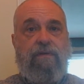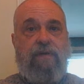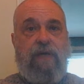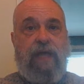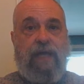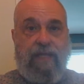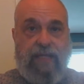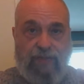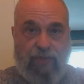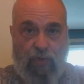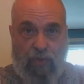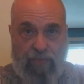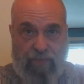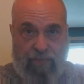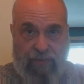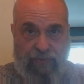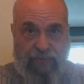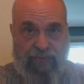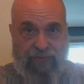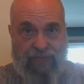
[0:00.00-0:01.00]
And that's on
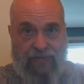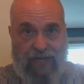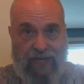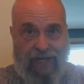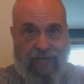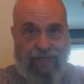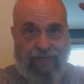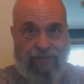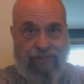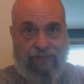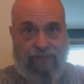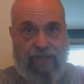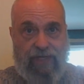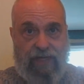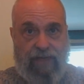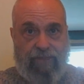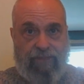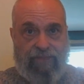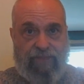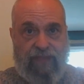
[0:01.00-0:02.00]
both sides, you
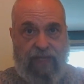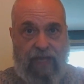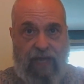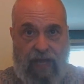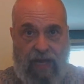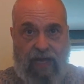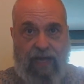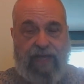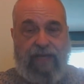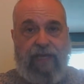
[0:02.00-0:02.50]
see. I